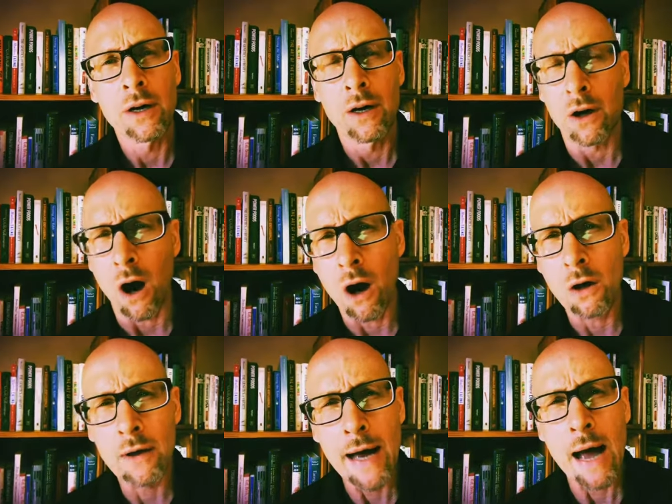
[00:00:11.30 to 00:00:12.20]
All
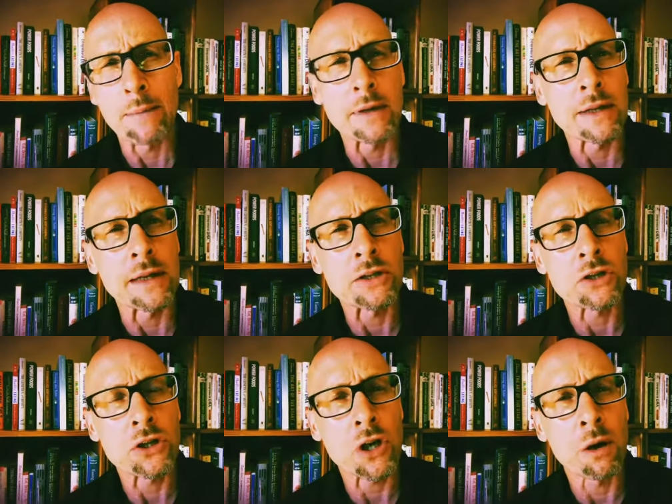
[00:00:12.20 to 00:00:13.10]
common things that
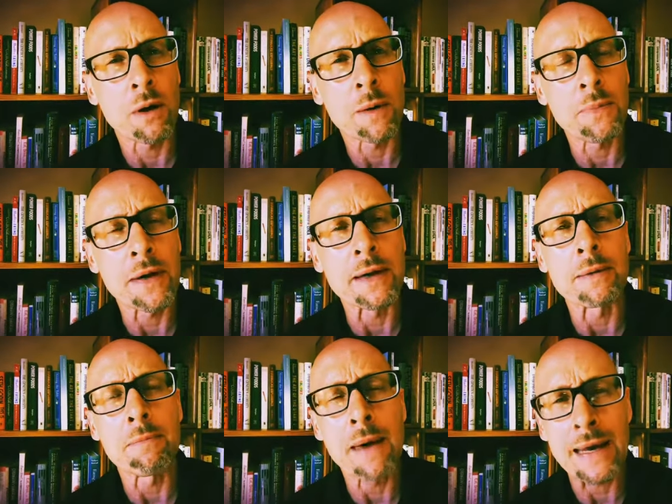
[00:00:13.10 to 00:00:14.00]
show up in
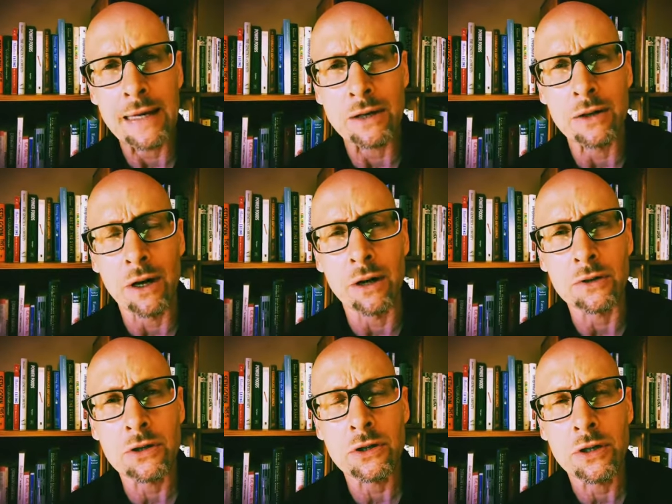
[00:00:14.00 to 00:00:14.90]
many adults.